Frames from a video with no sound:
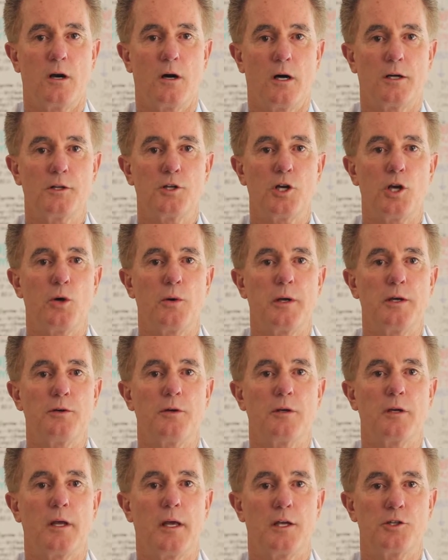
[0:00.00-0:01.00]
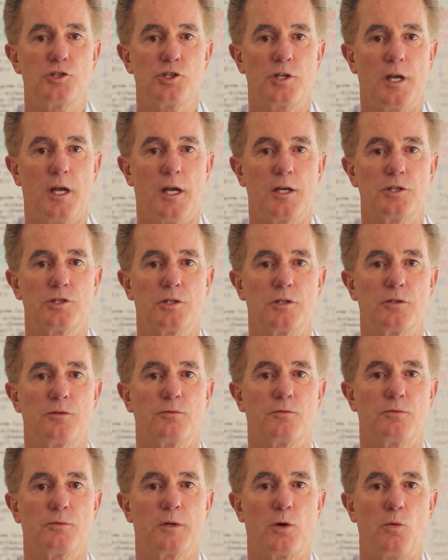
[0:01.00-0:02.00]
ongoing
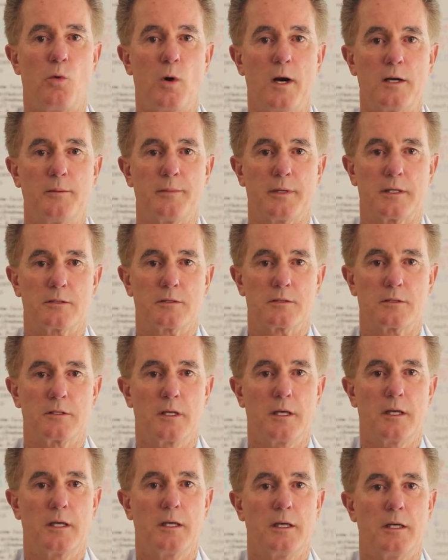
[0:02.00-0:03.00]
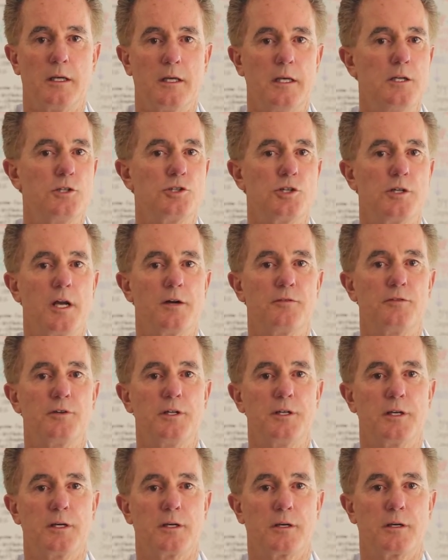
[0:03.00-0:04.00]
education requirements each and every
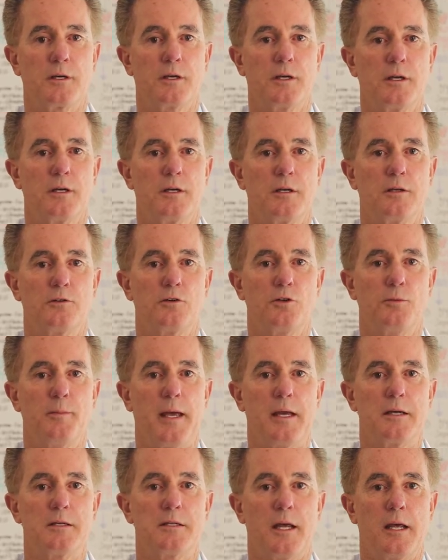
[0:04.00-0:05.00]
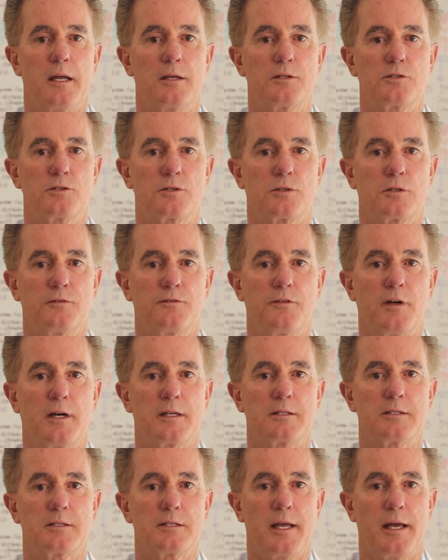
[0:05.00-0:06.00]
year to maintain
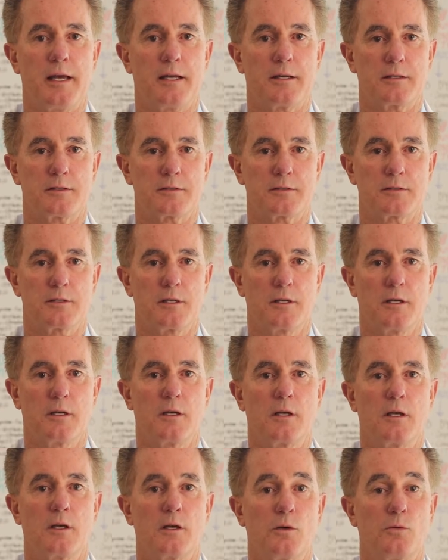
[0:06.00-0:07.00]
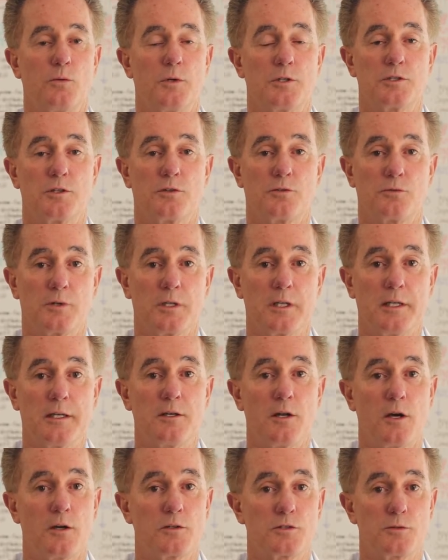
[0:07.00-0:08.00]
certified status, which is really
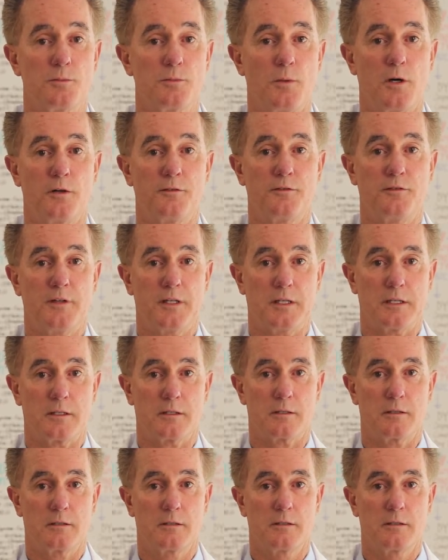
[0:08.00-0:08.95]
no small feat.